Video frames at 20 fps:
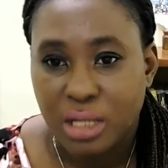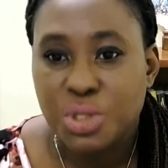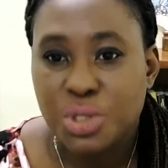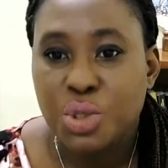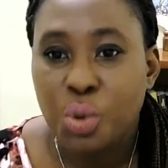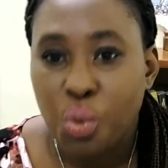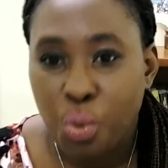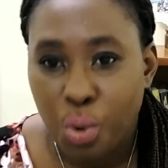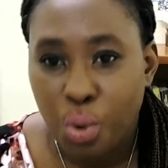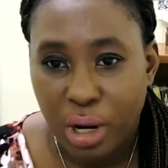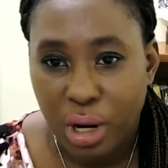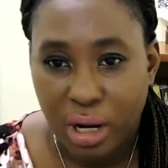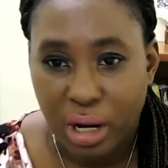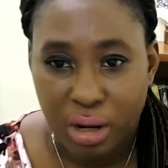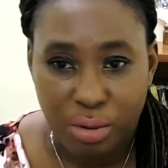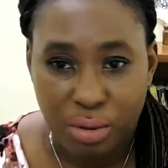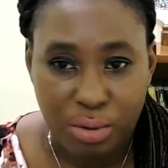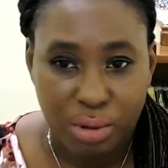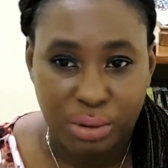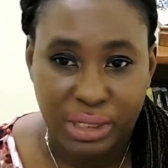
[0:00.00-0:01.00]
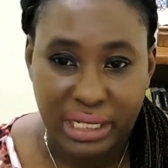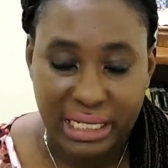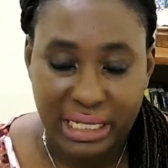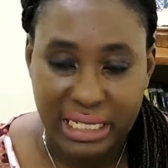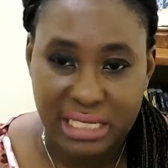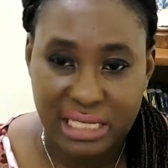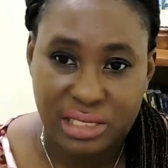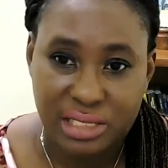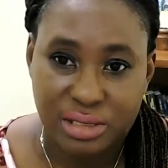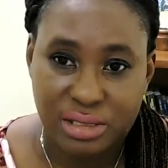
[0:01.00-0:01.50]
to work around the
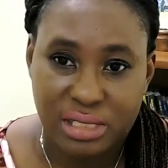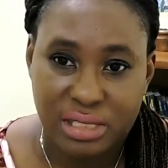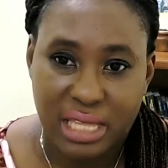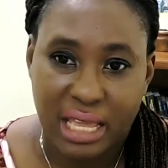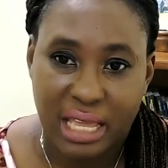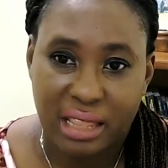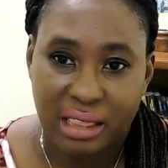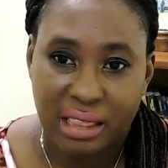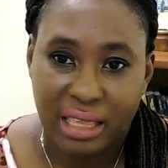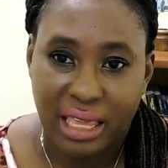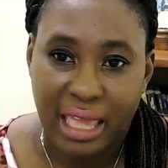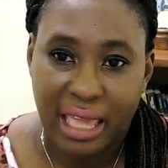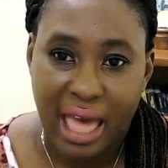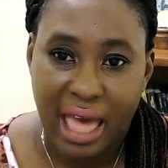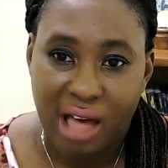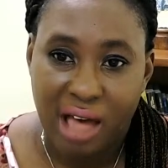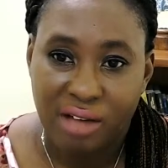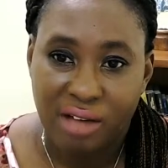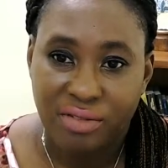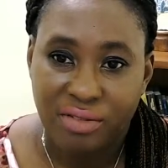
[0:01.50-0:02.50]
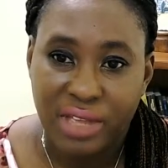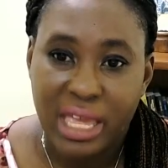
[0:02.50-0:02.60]
issues that they have,